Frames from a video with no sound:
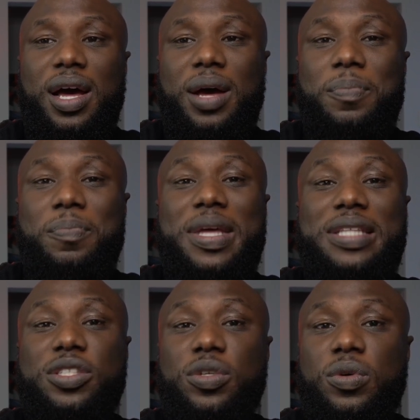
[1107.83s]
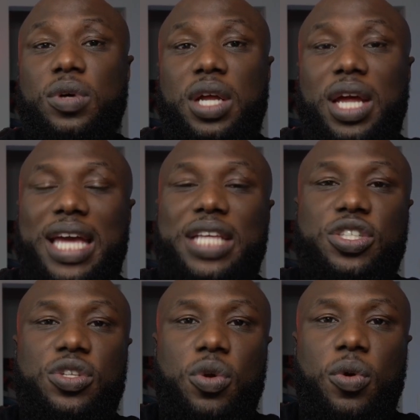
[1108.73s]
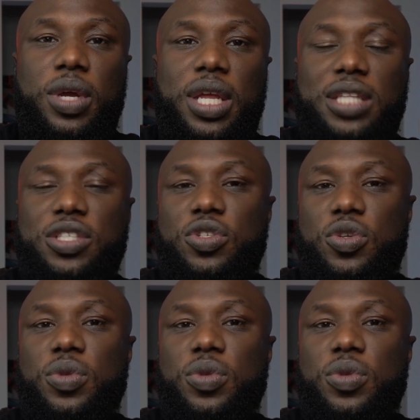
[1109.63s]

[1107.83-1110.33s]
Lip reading: mental ingenuity to do